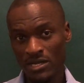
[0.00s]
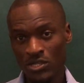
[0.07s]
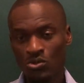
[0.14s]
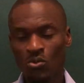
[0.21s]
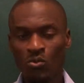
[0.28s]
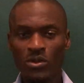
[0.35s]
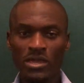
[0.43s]

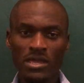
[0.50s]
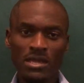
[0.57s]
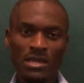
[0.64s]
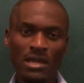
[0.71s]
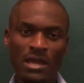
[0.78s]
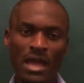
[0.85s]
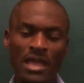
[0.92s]
So we
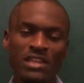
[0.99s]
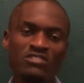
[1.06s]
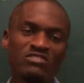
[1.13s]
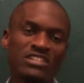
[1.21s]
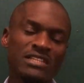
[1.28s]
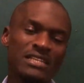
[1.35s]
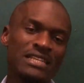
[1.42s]
are
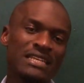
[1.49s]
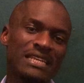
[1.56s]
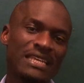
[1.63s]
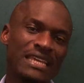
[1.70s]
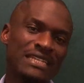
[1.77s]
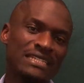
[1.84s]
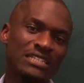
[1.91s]
interested
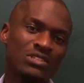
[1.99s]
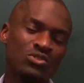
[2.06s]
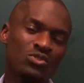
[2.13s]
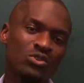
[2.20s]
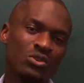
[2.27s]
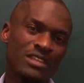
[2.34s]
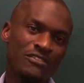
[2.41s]
in getting to
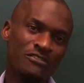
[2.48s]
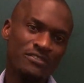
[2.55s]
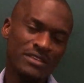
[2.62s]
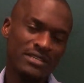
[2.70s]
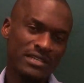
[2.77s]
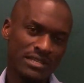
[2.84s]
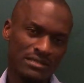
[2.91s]
know the
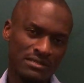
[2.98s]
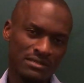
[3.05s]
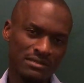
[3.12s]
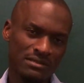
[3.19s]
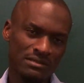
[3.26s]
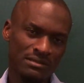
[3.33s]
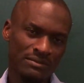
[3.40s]
features.